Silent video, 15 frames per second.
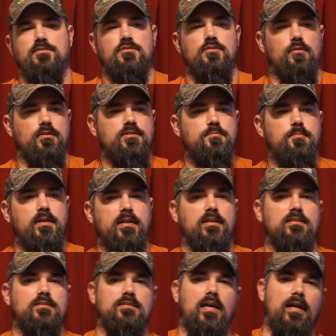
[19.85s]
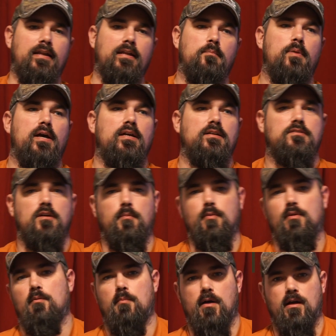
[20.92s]
so it's been an exciting past
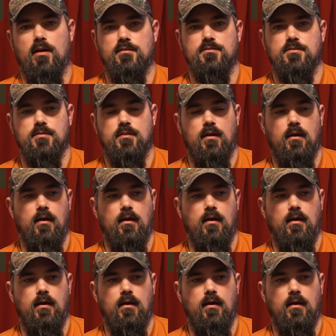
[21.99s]
couple of months.